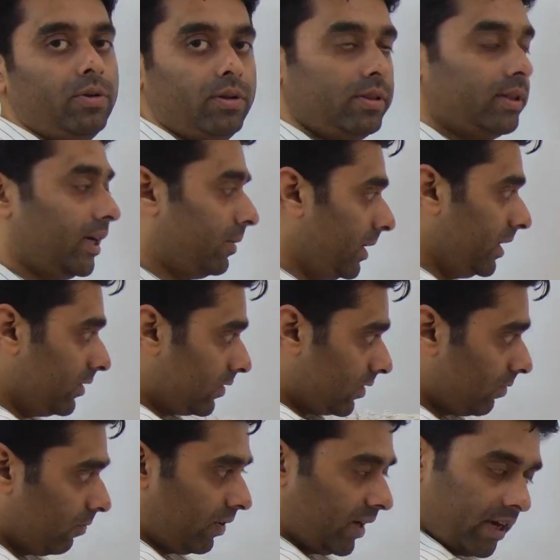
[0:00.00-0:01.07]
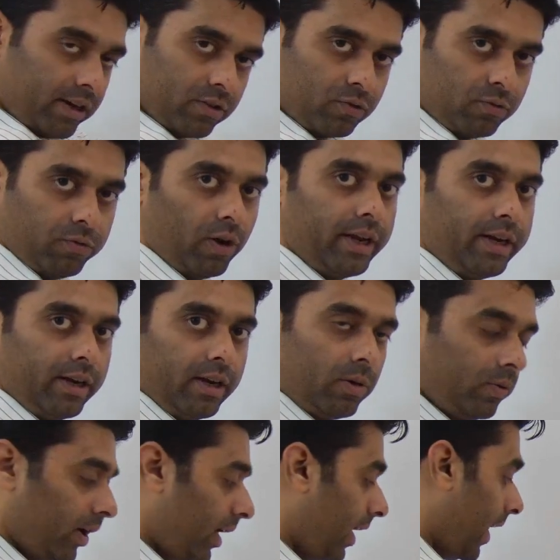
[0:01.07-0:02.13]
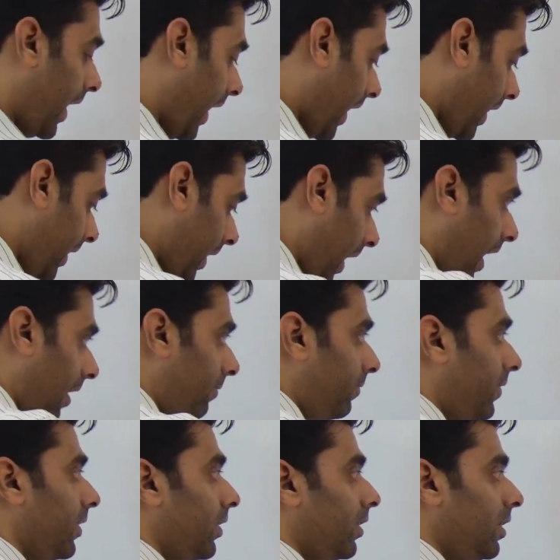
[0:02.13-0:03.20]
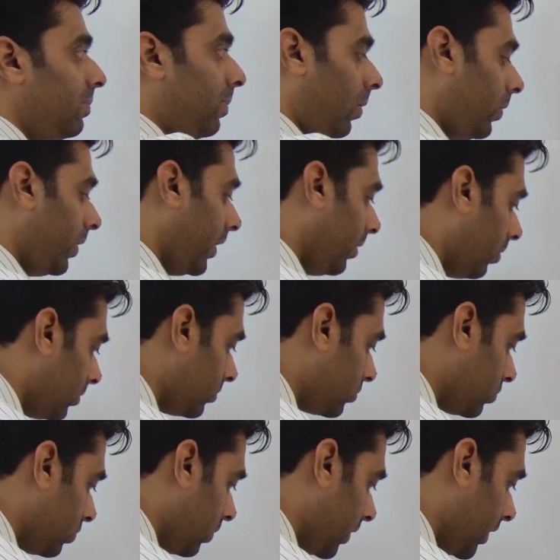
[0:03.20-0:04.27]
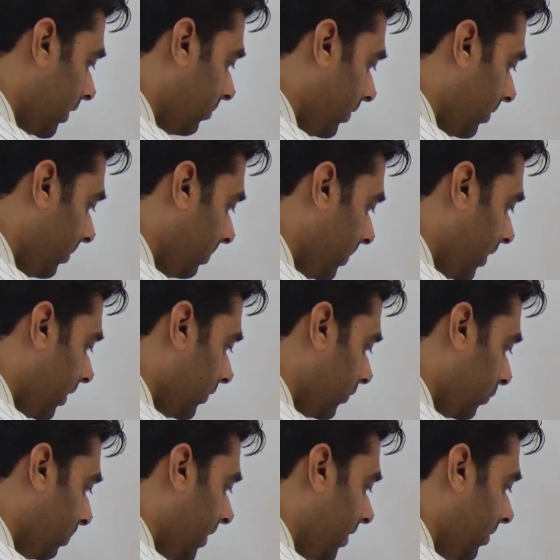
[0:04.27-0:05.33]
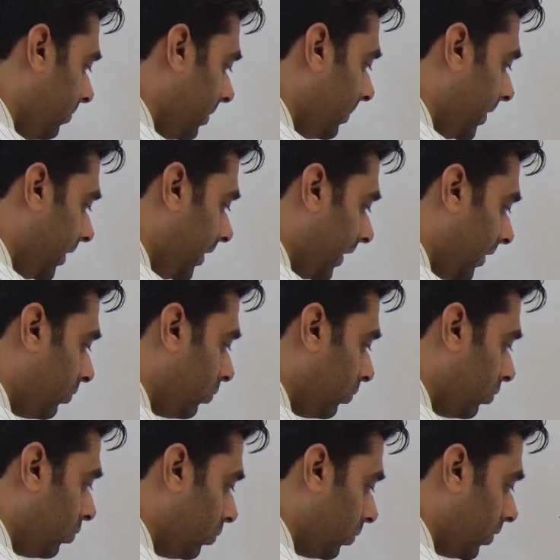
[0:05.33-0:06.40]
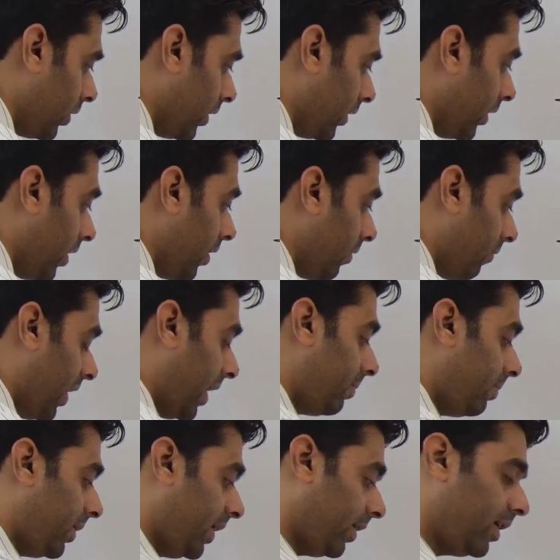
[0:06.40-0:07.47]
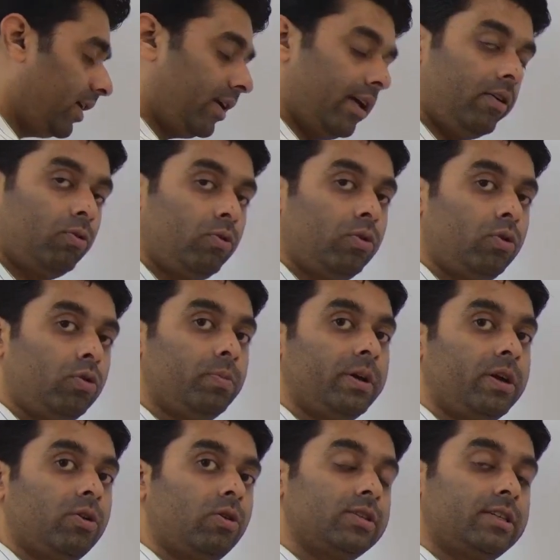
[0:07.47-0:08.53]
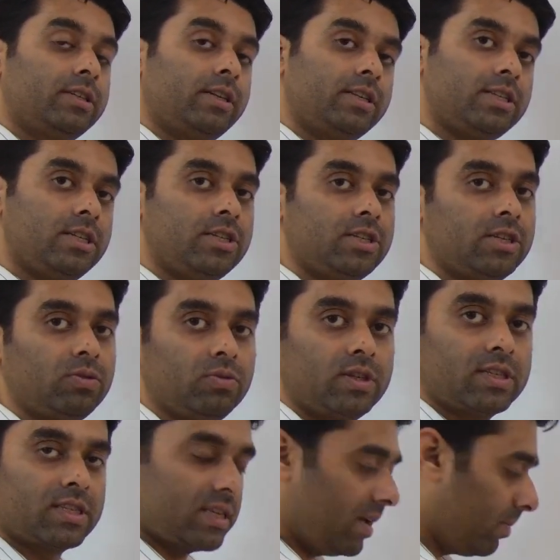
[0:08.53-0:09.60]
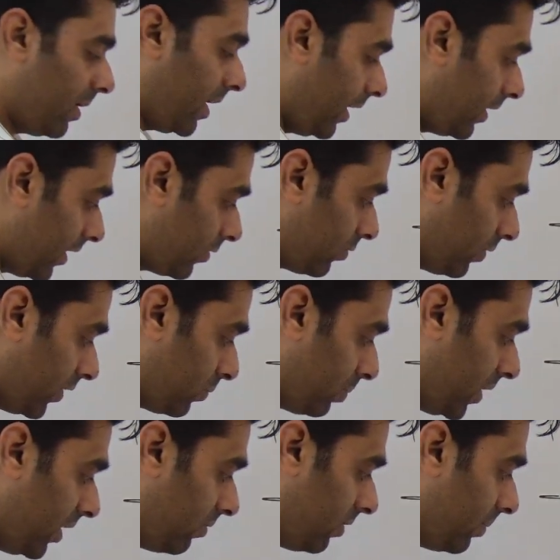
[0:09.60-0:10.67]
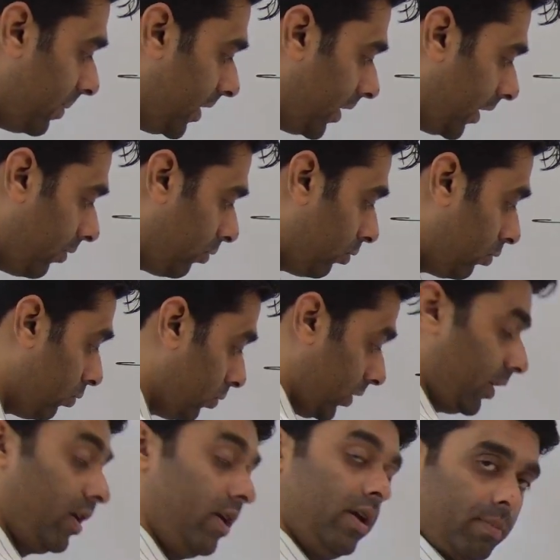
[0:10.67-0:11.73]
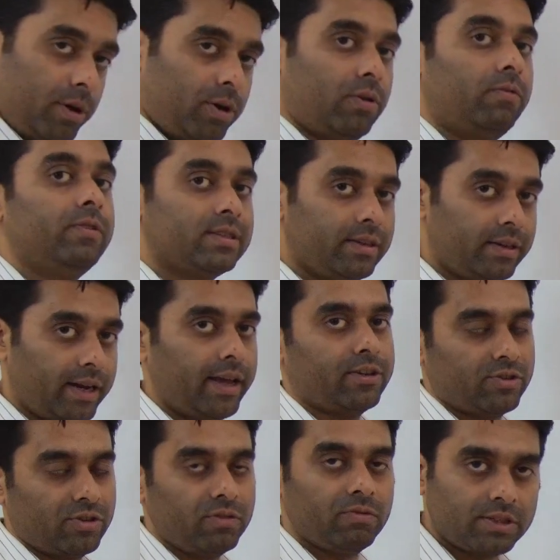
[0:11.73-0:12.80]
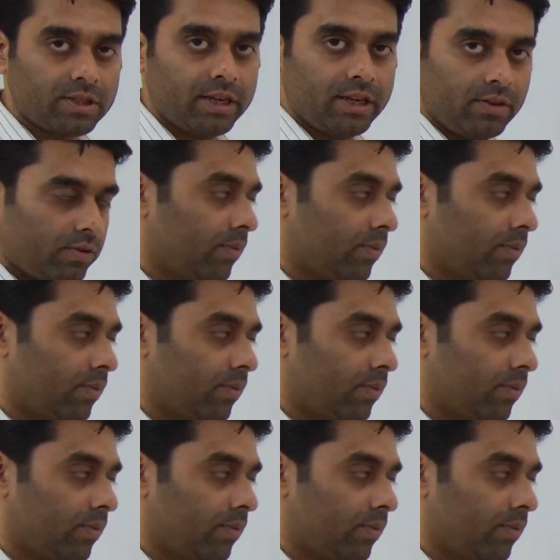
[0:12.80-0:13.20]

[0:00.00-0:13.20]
that means when it is falling down, and after rebounding also it will be, speed will be 10 root 2 only. Why I am taking 10 root 2? Because it is reaching to the same height, that's why speed will be 10 root 2 only, but obviously direction will change.